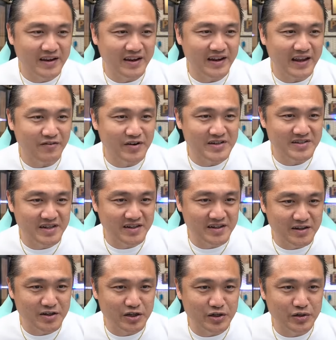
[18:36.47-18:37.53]
at every
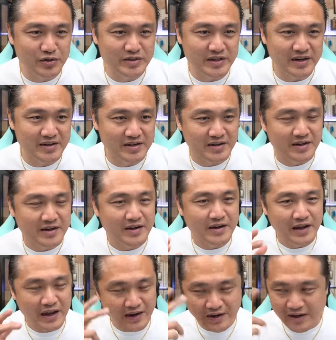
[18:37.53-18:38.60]
single news, and
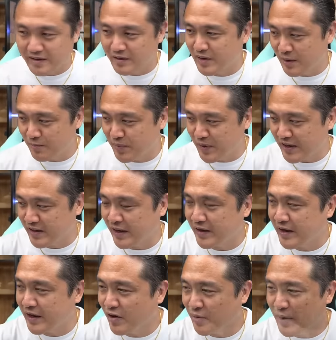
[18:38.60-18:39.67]
the big
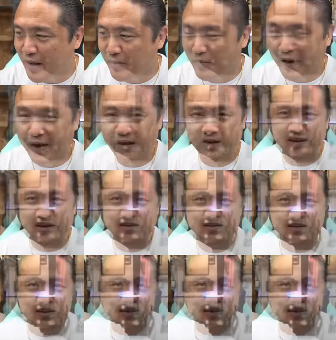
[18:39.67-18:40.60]
thinking on my mind is